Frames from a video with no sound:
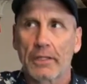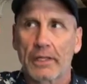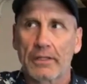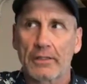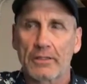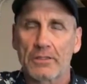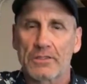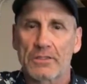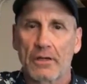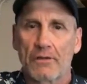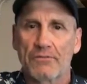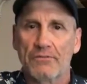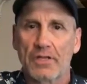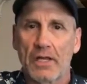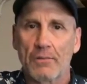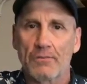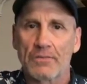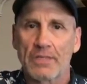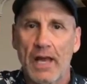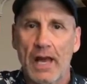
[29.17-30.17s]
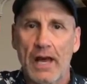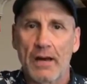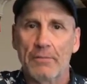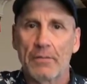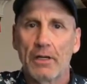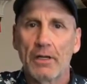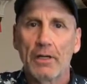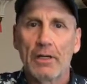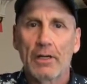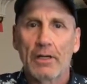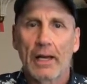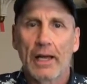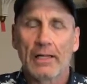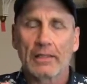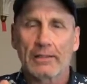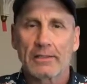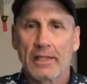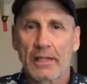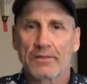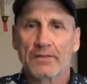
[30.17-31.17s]
click the self-tape tab,
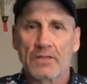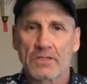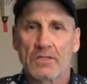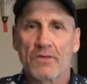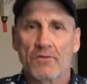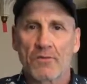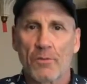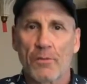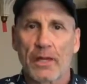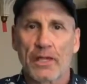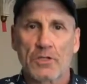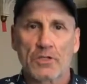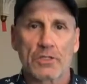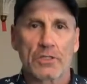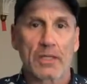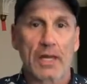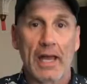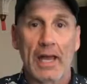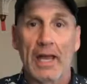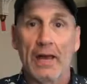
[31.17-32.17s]
and get this information